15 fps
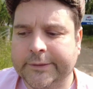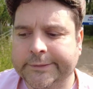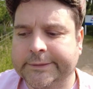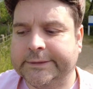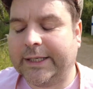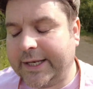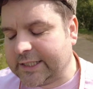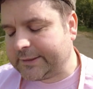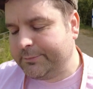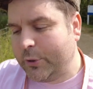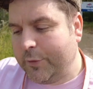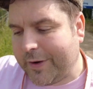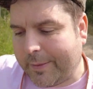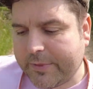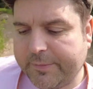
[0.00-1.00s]
So let's
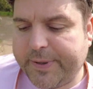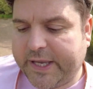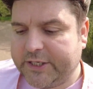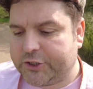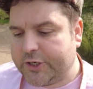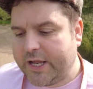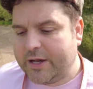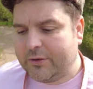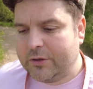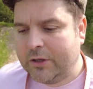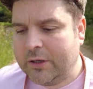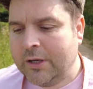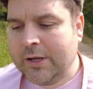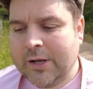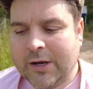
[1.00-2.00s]
move up the pitch now
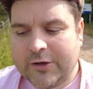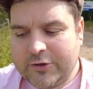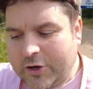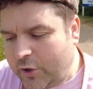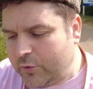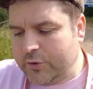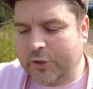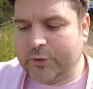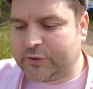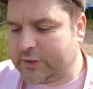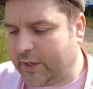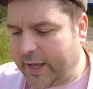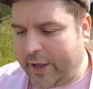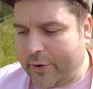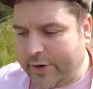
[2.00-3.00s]
no news
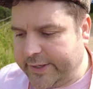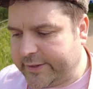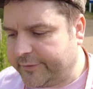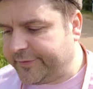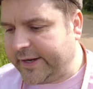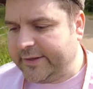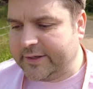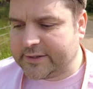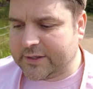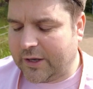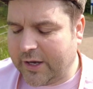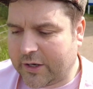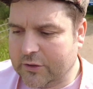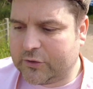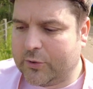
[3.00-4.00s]
today on any defenders that
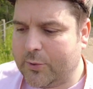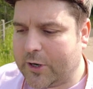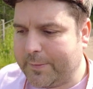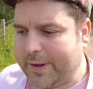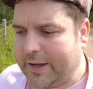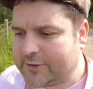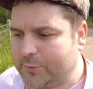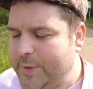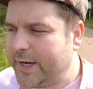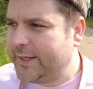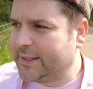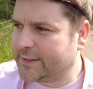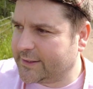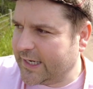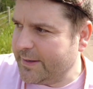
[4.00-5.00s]
I can talk about. So we're going
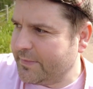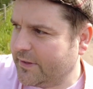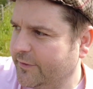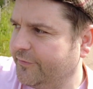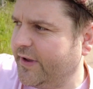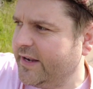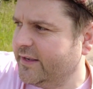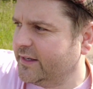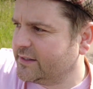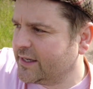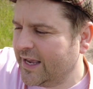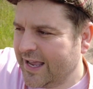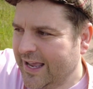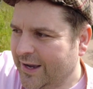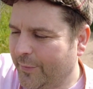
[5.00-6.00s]
to skip the defenders,
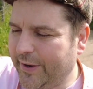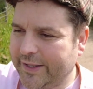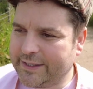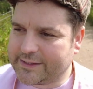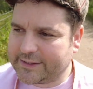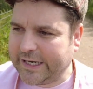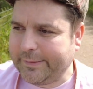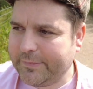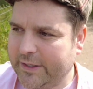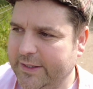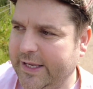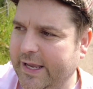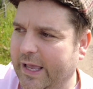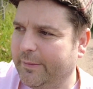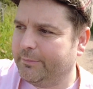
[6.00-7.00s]
we're going to skip the
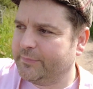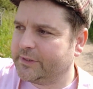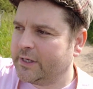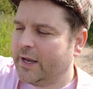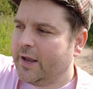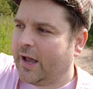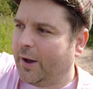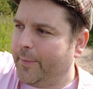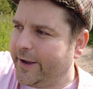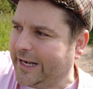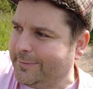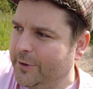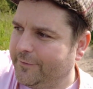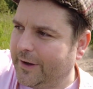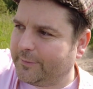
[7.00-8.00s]
DMs, and we're going
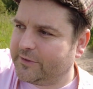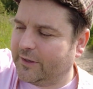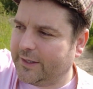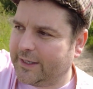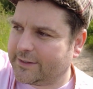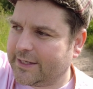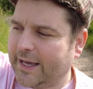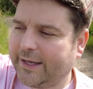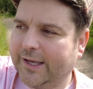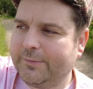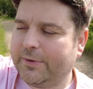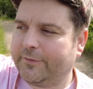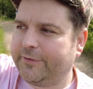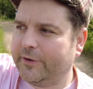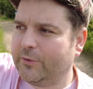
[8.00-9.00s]
to move up to the attacking
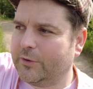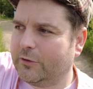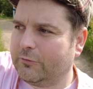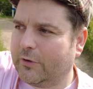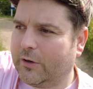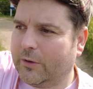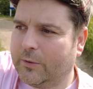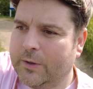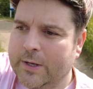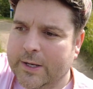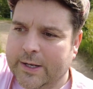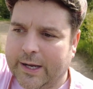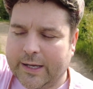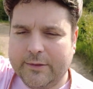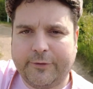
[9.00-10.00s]
midfielder role
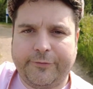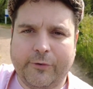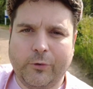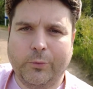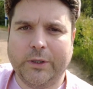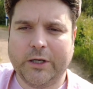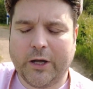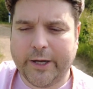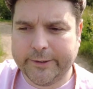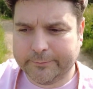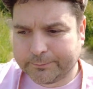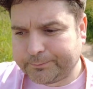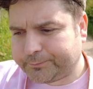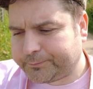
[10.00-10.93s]
and the forward line.